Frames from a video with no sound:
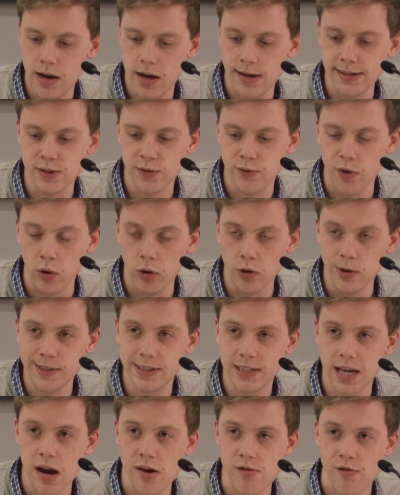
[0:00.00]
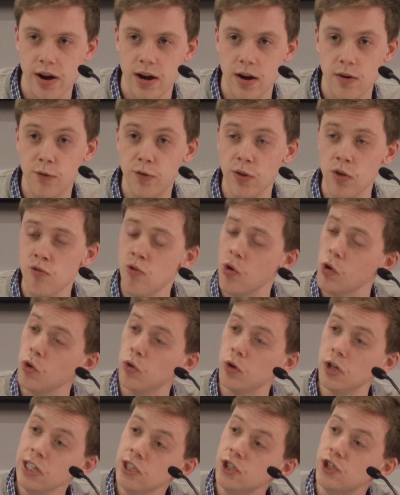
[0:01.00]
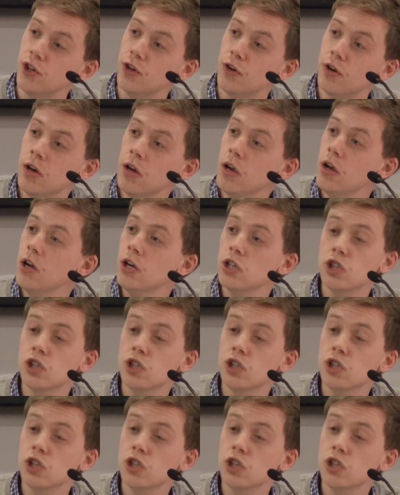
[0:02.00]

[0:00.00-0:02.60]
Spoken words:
his volunteering for the Royal Legion